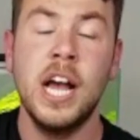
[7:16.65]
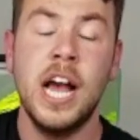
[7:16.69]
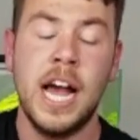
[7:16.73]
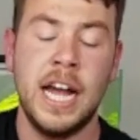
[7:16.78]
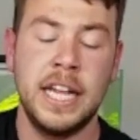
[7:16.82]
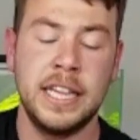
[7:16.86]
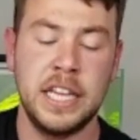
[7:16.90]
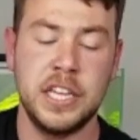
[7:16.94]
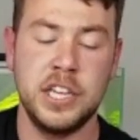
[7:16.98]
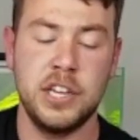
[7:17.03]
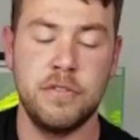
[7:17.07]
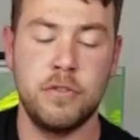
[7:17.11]

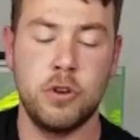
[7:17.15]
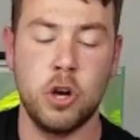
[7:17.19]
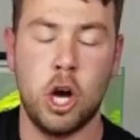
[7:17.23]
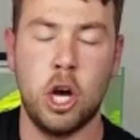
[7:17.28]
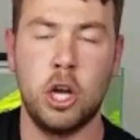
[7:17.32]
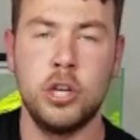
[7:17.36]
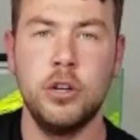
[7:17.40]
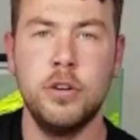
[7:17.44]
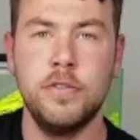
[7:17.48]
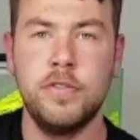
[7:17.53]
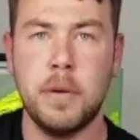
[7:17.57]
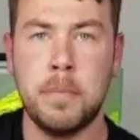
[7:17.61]
and then you've got
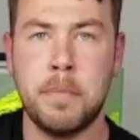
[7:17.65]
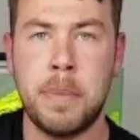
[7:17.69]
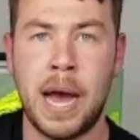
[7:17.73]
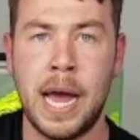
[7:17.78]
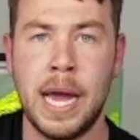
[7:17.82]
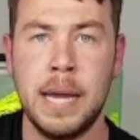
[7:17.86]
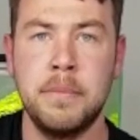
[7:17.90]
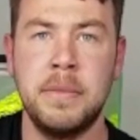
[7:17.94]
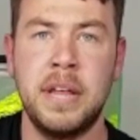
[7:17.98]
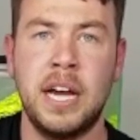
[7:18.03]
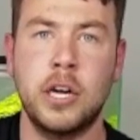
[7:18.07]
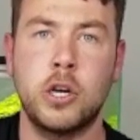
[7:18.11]
another
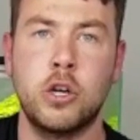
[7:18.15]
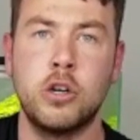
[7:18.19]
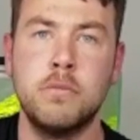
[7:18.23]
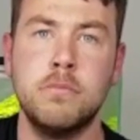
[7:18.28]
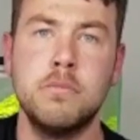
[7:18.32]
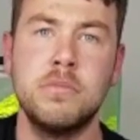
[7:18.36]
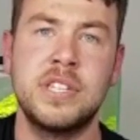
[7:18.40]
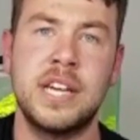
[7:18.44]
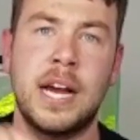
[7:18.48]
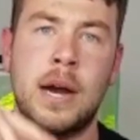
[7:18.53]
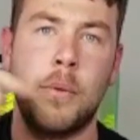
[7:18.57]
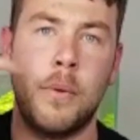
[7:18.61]
pipe that
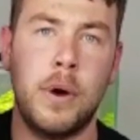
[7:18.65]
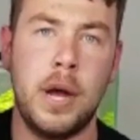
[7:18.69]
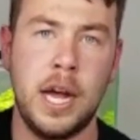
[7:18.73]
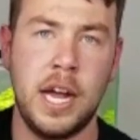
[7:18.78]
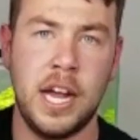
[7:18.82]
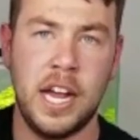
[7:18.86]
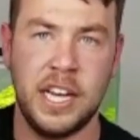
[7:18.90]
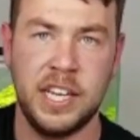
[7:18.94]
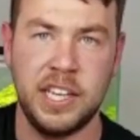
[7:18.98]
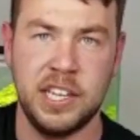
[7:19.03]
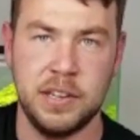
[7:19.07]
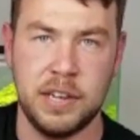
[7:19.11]
comes out
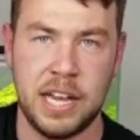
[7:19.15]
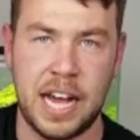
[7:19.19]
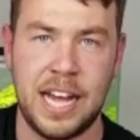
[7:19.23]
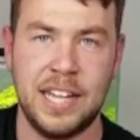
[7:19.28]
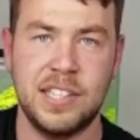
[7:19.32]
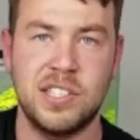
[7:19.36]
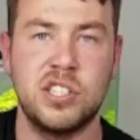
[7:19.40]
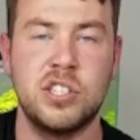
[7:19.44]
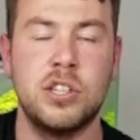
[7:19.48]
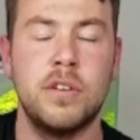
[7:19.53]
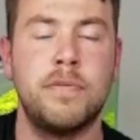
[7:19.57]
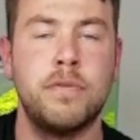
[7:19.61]
and it
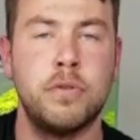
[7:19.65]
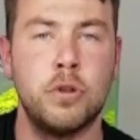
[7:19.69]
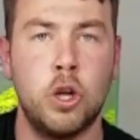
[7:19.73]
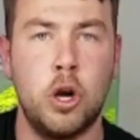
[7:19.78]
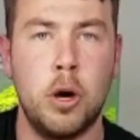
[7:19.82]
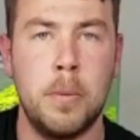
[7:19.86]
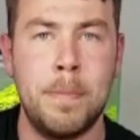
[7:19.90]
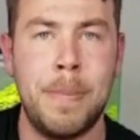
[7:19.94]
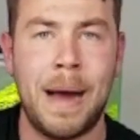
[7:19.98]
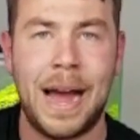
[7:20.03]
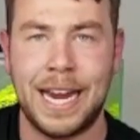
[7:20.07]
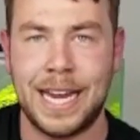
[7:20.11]
adds the
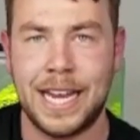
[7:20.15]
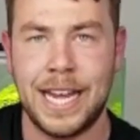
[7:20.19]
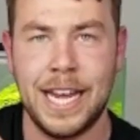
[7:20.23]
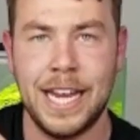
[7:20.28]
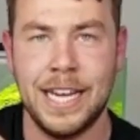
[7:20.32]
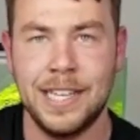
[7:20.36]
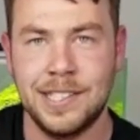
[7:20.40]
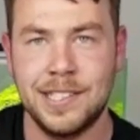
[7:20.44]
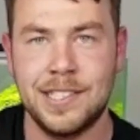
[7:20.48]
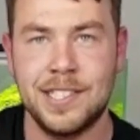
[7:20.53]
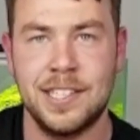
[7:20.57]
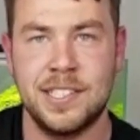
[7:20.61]
flow back
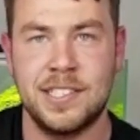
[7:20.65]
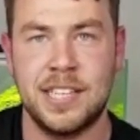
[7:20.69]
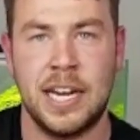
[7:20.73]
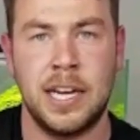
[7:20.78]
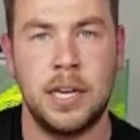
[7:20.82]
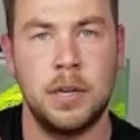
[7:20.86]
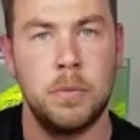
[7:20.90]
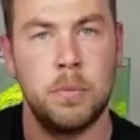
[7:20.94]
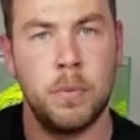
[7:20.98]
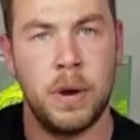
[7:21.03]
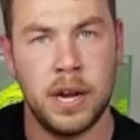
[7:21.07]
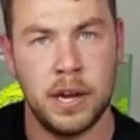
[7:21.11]
into the
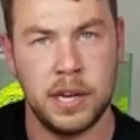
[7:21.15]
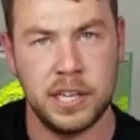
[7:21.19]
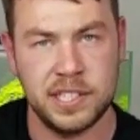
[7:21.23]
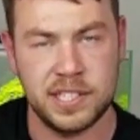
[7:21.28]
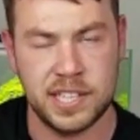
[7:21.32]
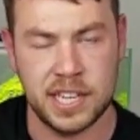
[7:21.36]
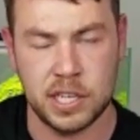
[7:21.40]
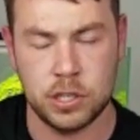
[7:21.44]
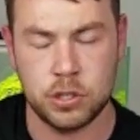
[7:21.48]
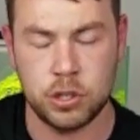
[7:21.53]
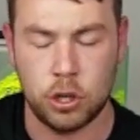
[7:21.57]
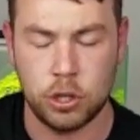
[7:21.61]
tank where it
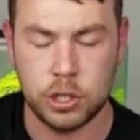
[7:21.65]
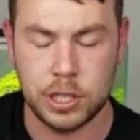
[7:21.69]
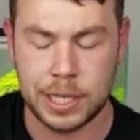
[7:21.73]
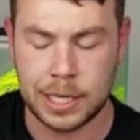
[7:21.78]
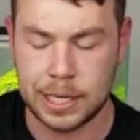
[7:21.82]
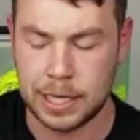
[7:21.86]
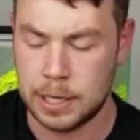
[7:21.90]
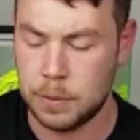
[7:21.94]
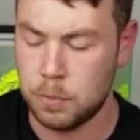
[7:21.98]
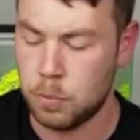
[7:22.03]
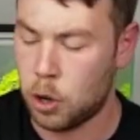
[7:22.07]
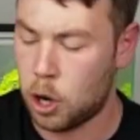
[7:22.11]
takes all your
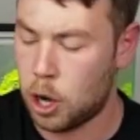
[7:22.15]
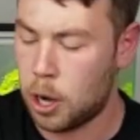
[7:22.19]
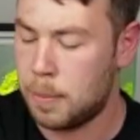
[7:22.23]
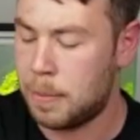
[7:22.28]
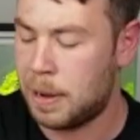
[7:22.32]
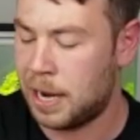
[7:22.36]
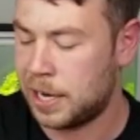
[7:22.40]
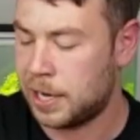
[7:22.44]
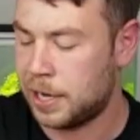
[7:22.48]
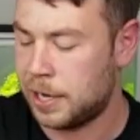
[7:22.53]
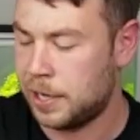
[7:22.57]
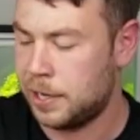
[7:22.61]
clean water
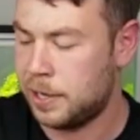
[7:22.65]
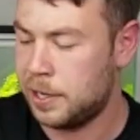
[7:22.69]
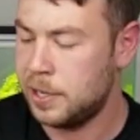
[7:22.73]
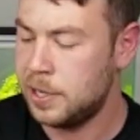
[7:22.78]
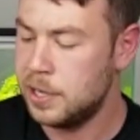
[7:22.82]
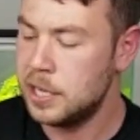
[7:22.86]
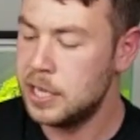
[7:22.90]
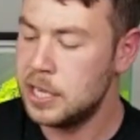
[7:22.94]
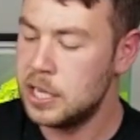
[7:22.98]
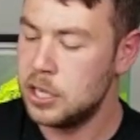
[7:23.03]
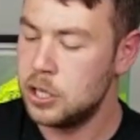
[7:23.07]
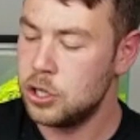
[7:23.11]
back
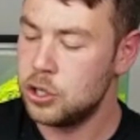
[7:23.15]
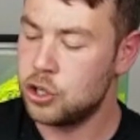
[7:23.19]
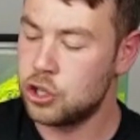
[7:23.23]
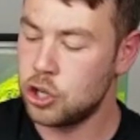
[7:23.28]
in.